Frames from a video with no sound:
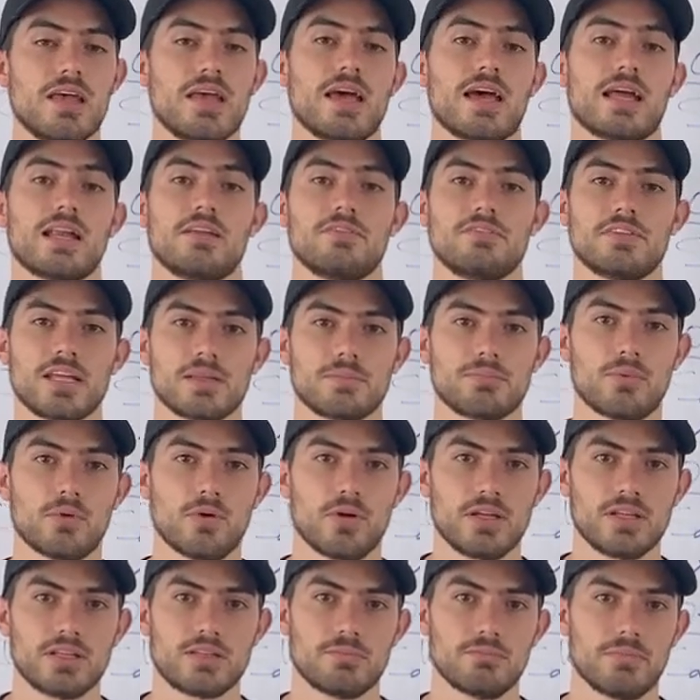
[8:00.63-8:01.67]
And if
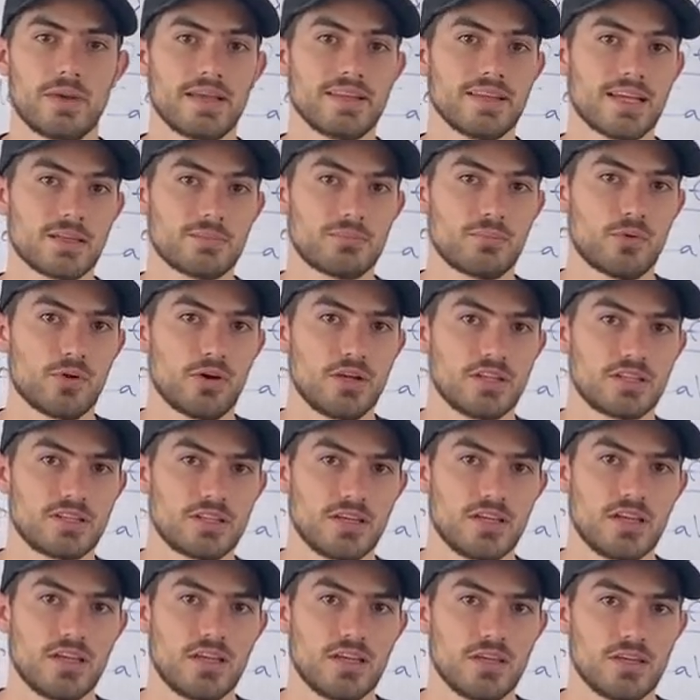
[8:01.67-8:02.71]
by that point,
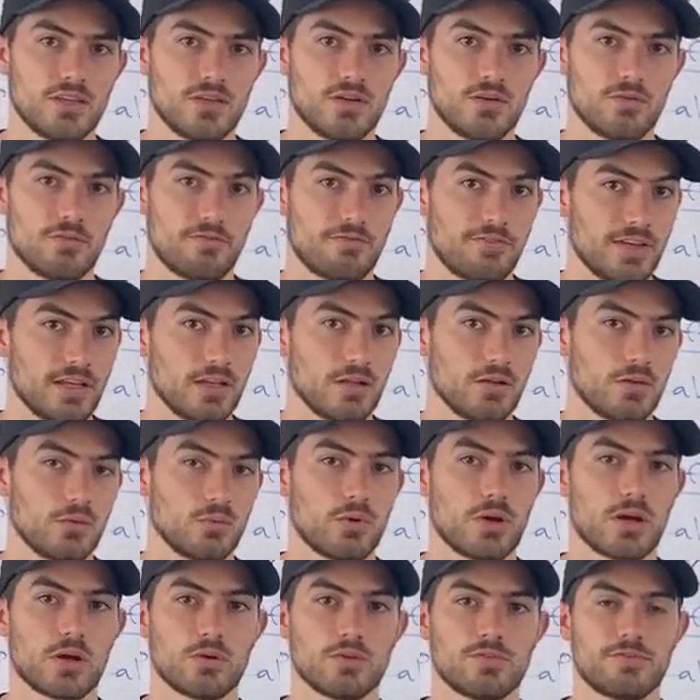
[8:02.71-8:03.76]
you feel
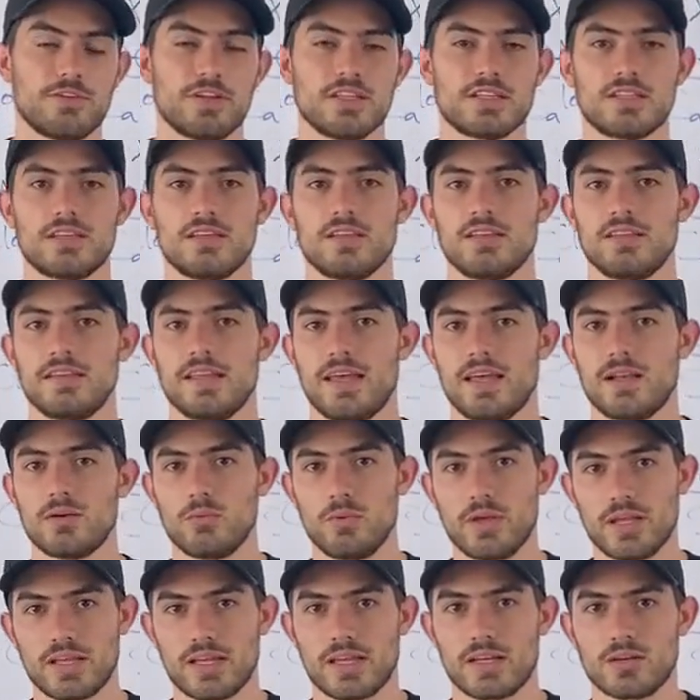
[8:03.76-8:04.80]
we're a good fit, then
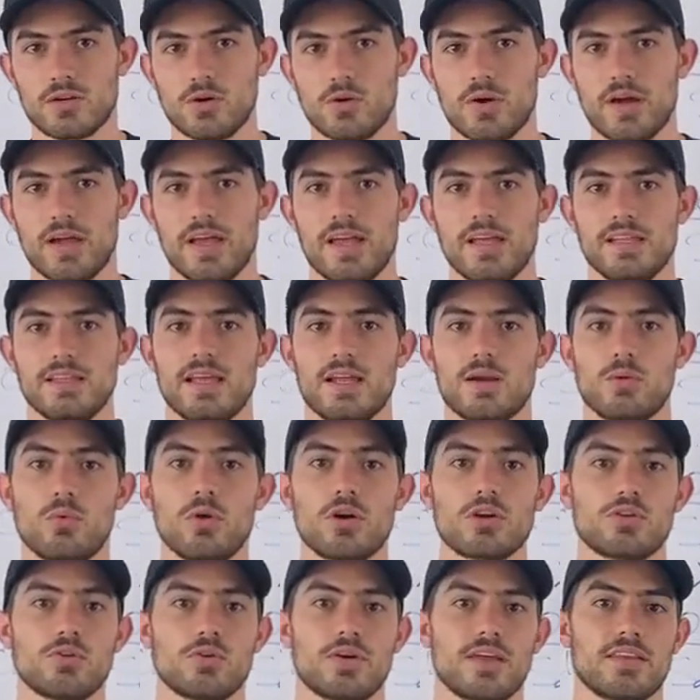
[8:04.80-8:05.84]
we can go ahead and
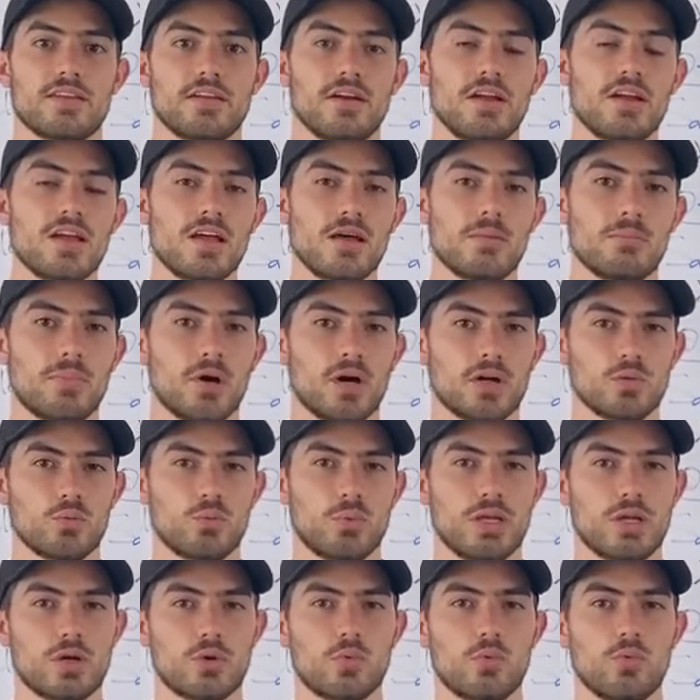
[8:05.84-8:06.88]
work together. But
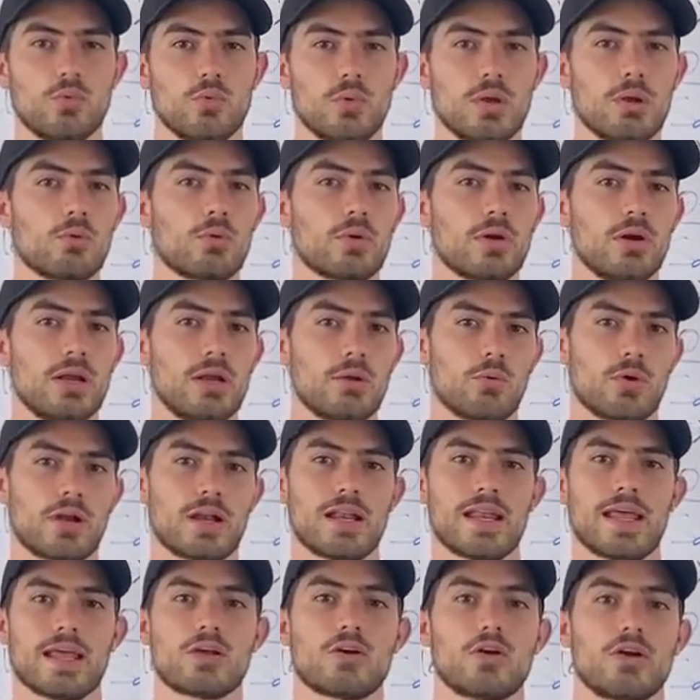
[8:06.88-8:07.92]
we really want to
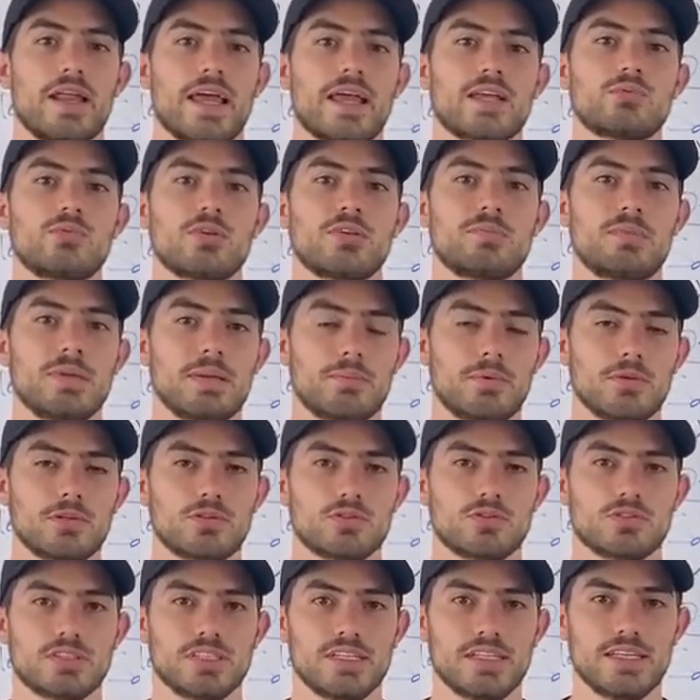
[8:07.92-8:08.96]
like connect with people to
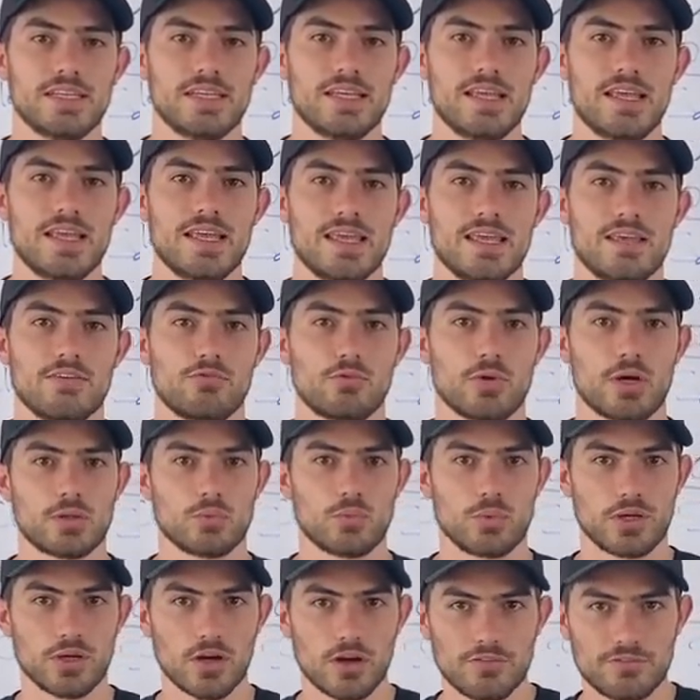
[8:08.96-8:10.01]
see if what
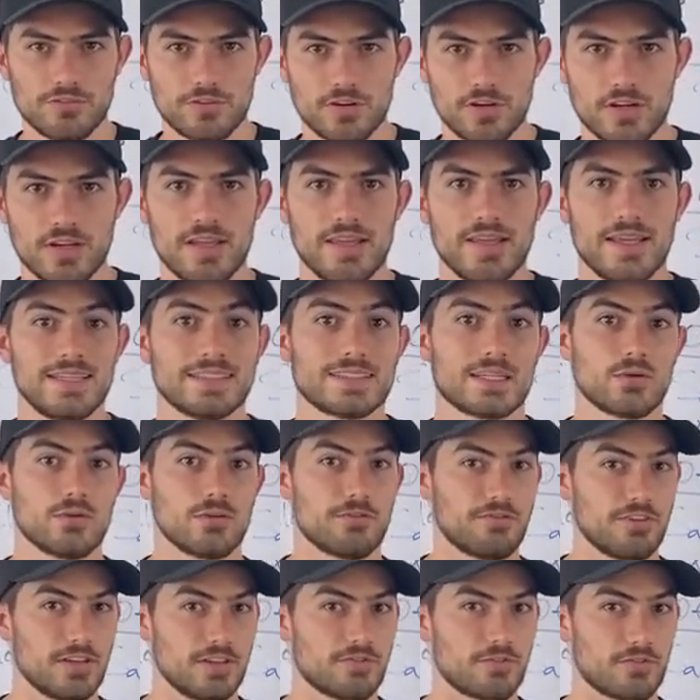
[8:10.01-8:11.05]
we offer is a good
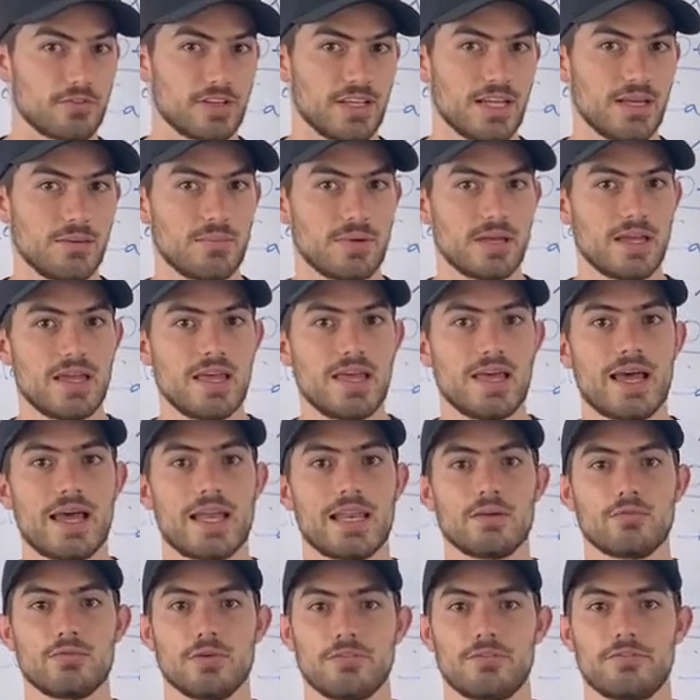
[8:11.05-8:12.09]
fit for them, and
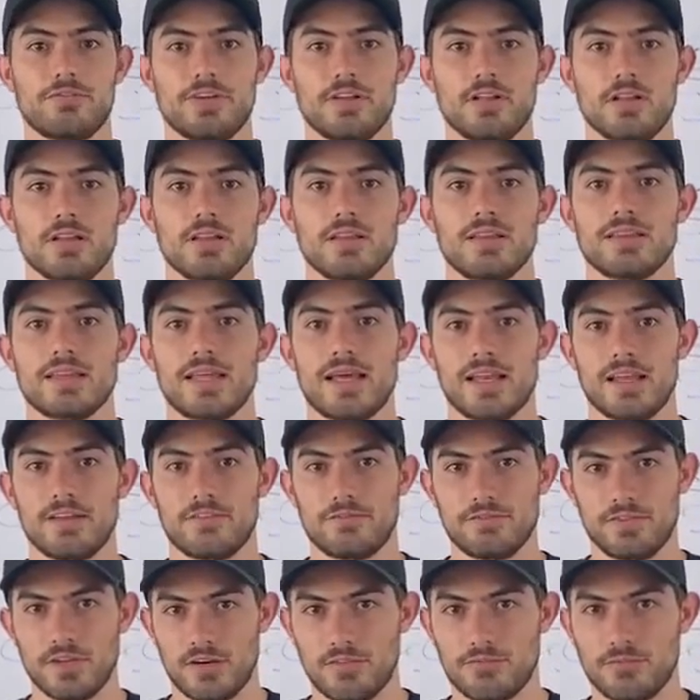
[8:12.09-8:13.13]
if we feel that
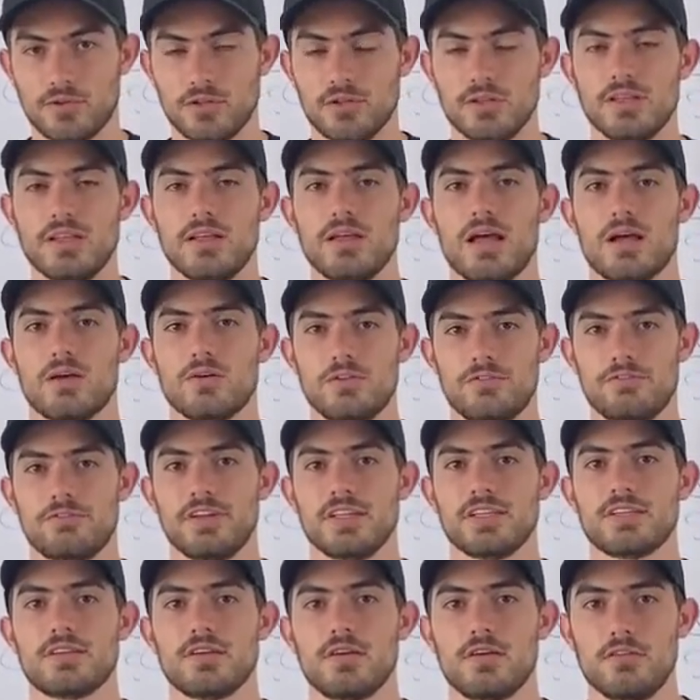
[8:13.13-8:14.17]
if they're a good
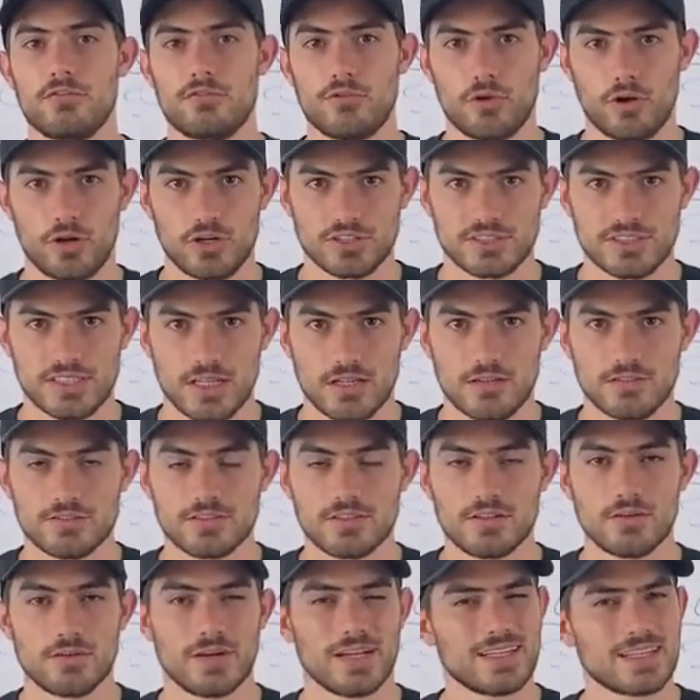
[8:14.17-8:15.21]
fit for ourselves,
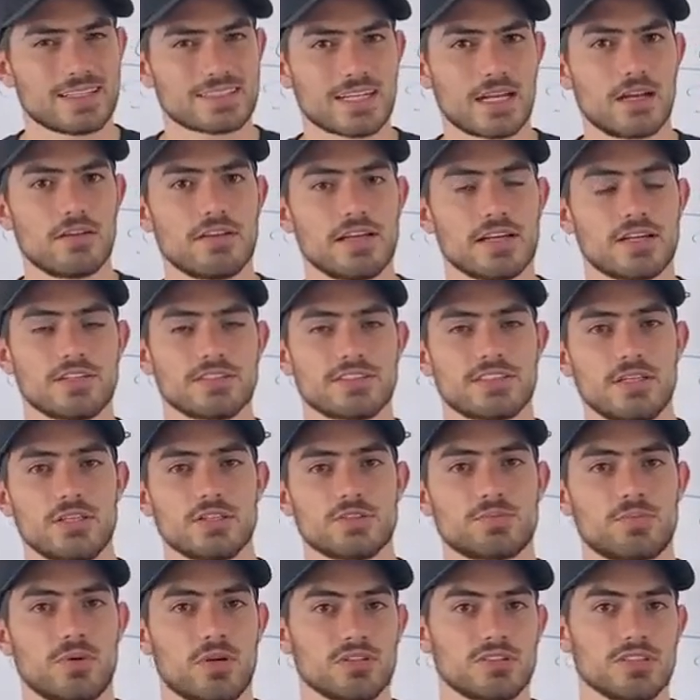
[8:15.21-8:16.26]
right? That's kind of like our sales
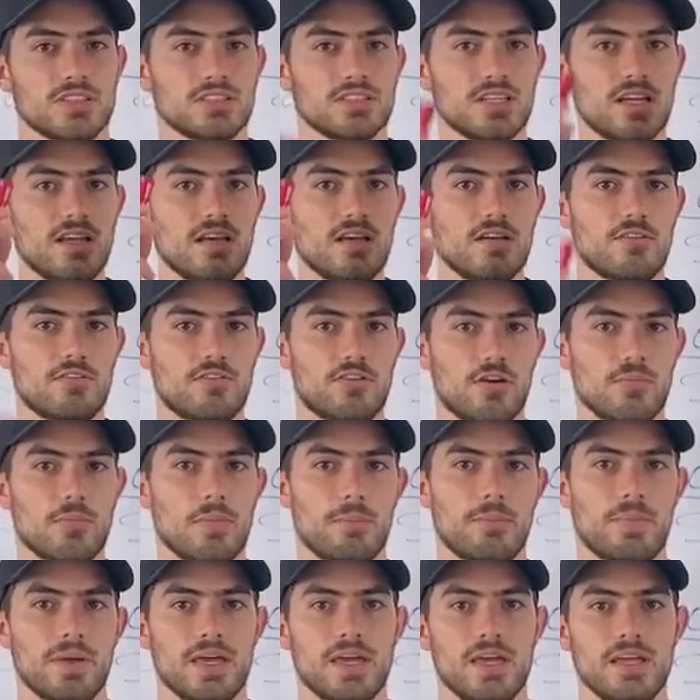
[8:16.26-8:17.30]
process, from a
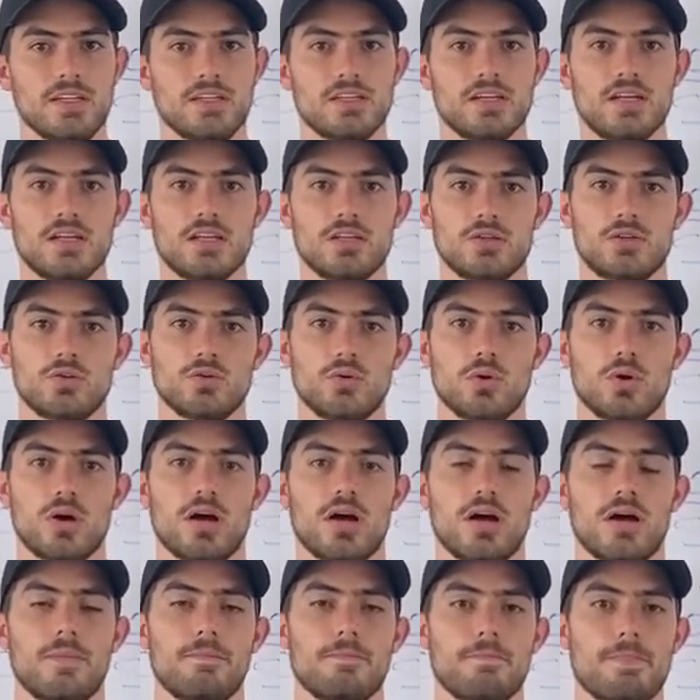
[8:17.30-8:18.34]
page to
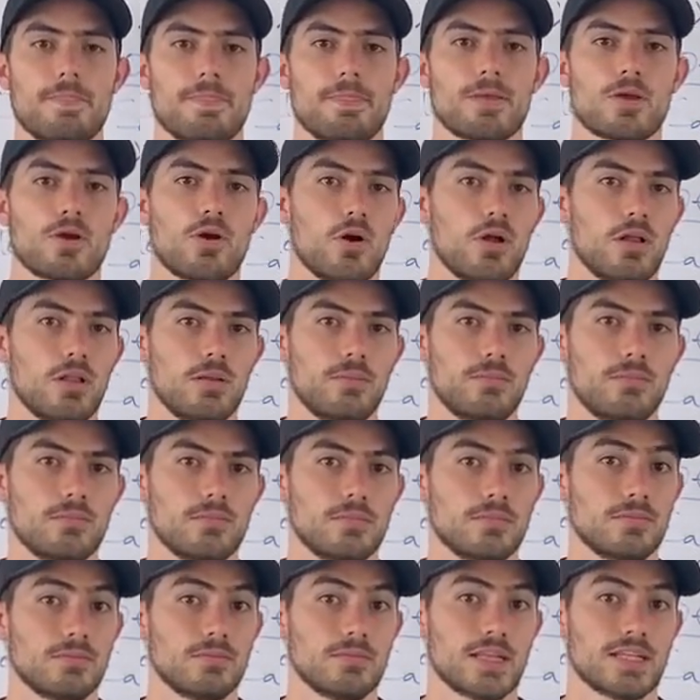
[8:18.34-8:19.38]
a call.
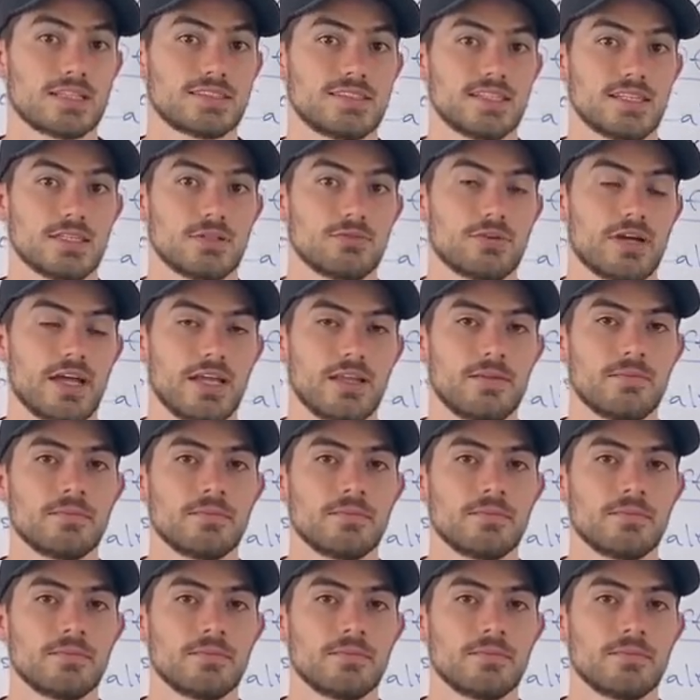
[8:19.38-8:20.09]
That's it, right?